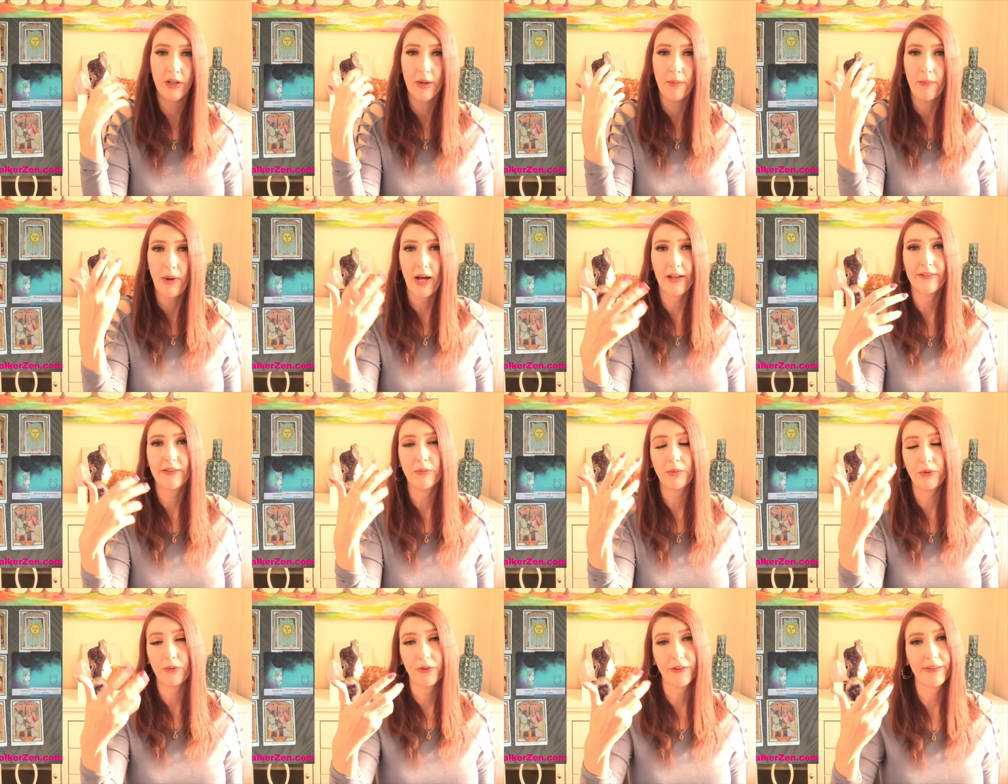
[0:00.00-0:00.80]

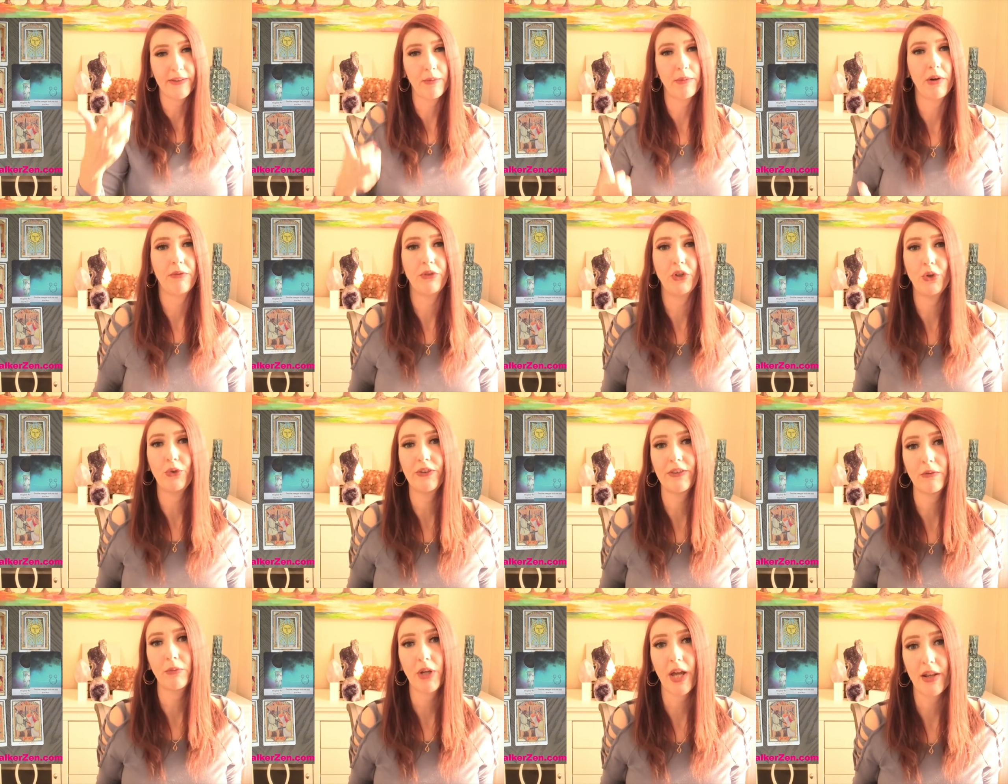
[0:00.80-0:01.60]
possibly for some of you,
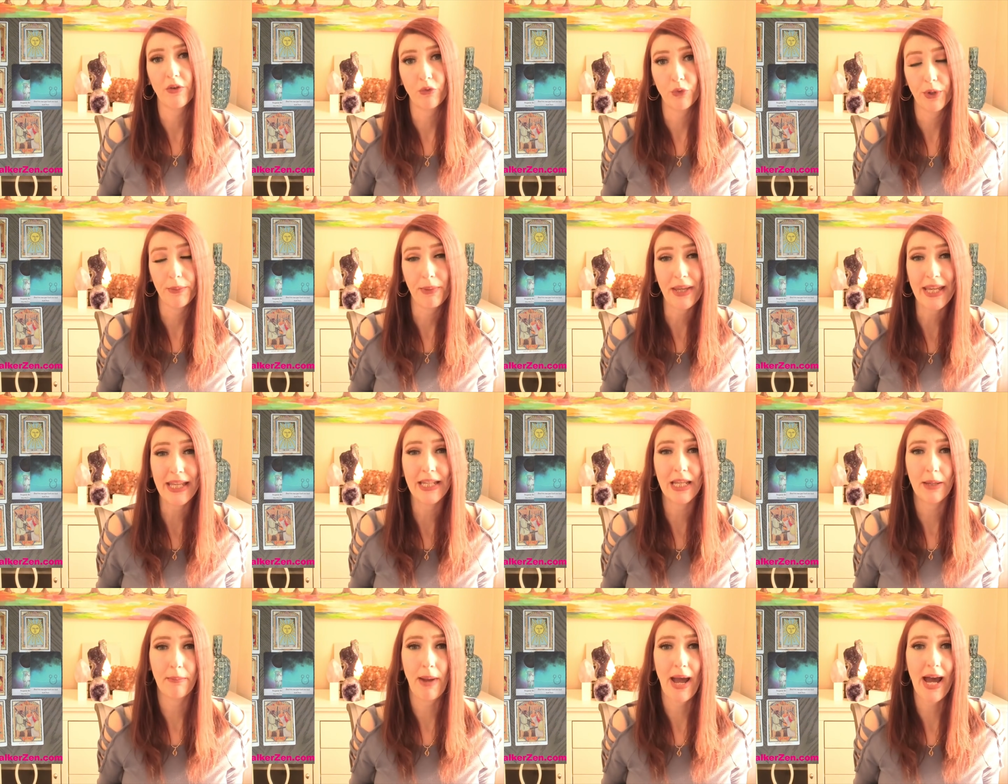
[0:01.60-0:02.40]
some kind of
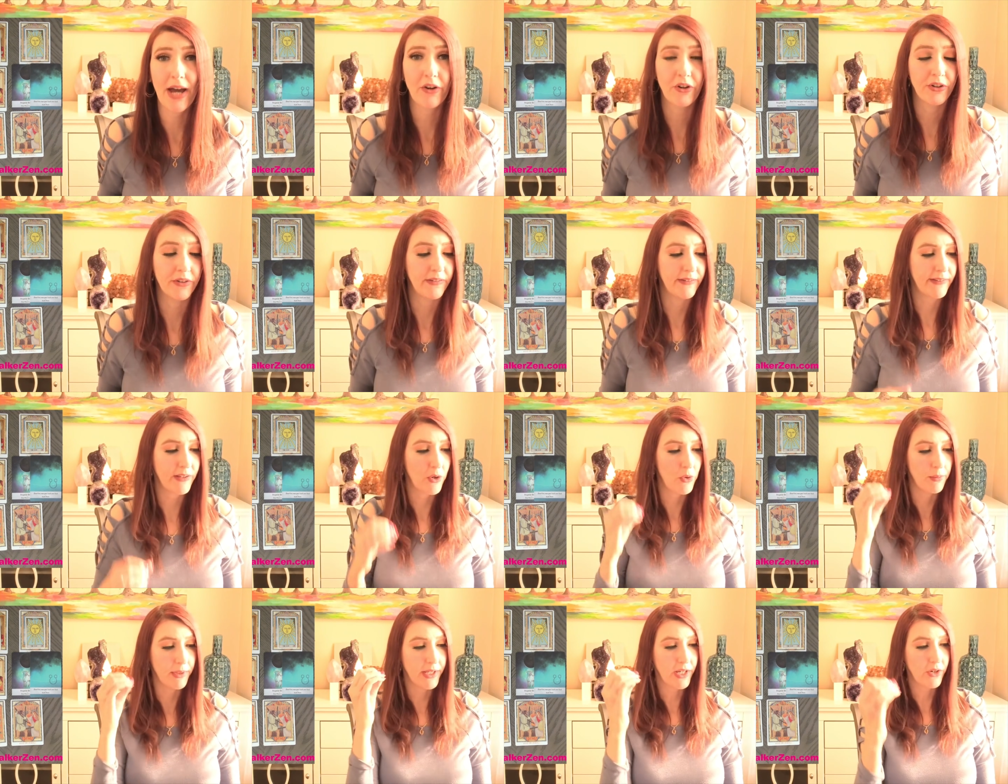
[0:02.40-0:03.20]
repeating patterns.
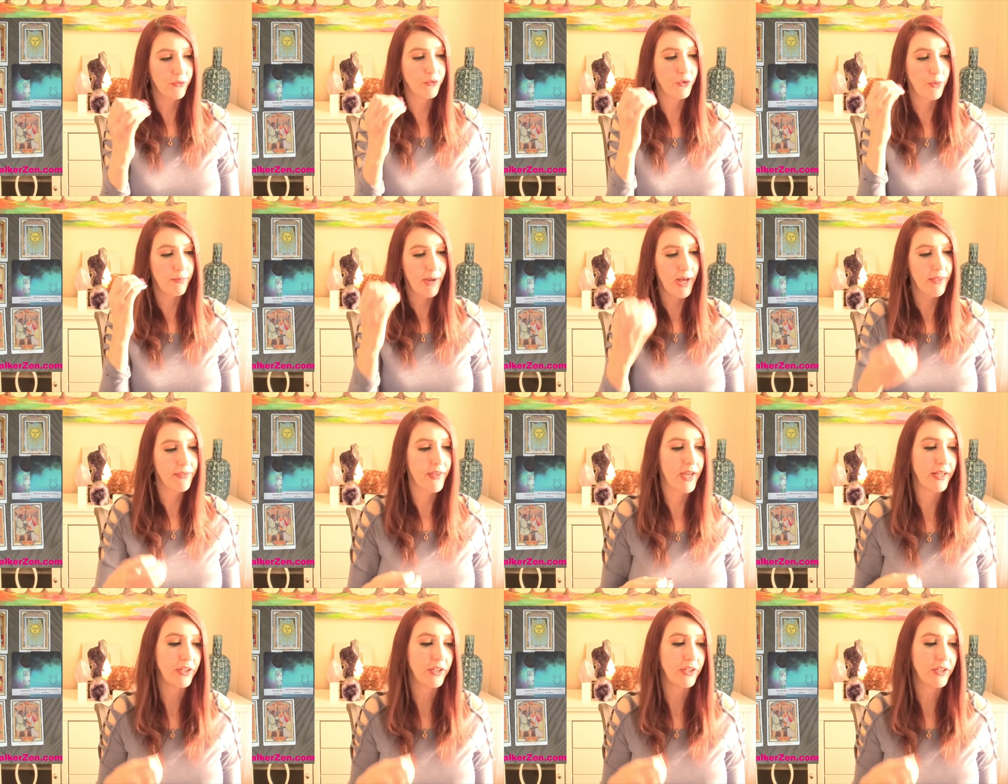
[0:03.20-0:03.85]
So be careful about that.